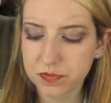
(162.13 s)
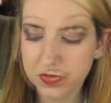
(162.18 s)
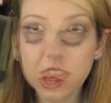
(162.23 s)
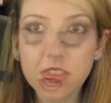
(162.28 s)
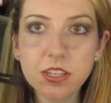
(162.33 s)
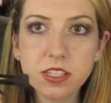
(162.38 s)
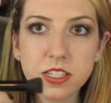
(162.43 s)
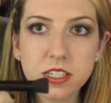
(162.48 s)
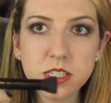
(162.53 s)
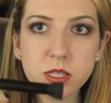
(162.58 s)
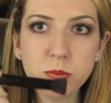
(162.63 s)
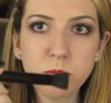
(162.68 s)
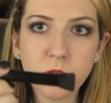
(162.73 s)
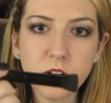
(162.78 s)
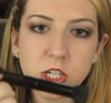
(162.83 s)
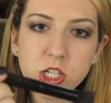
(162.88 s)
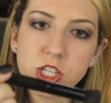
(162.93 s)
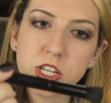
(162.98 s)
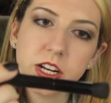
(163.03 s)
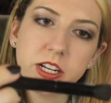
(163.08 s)
This is the
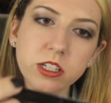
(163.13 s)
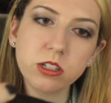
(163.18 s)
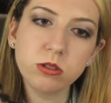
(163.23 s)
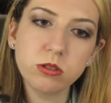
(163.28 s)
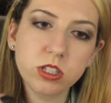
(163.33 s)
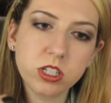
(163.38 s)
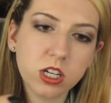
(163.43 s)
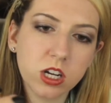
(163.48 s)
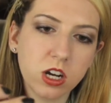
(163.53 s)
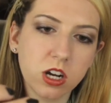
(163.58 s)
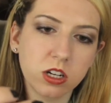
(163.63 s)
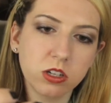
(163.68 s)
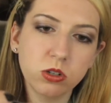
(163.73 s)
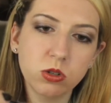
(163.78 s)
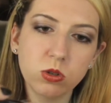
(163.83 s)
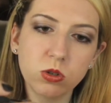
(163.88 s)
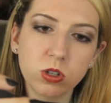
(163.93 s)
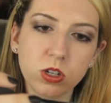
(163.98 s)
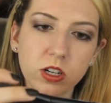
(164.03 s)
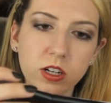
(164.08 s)
brush that I use to
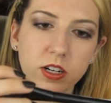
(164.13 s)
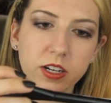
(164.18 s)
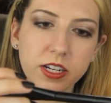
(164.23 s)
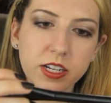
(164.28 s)
contour.